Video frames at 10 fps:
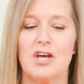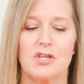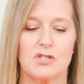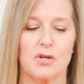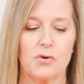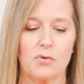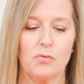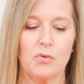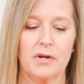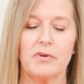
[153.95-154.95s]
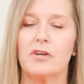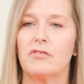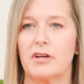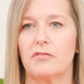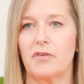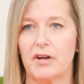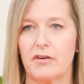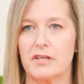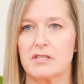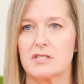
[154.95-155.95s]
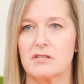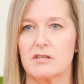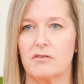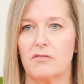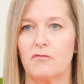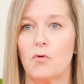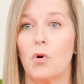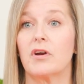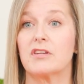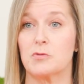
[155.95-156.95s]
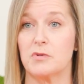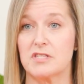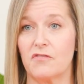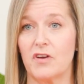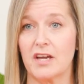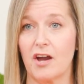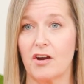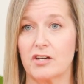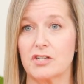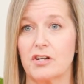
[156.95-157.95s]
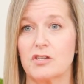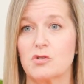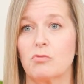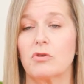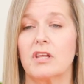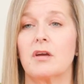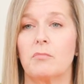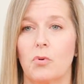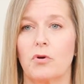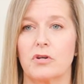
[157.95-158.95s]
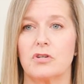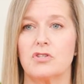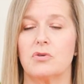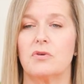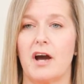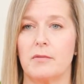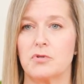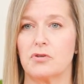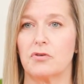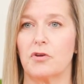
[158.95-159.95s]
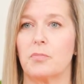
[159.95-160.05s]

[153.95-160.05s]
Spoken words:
So when we create a fragrance for a specific character, it's really important to capture their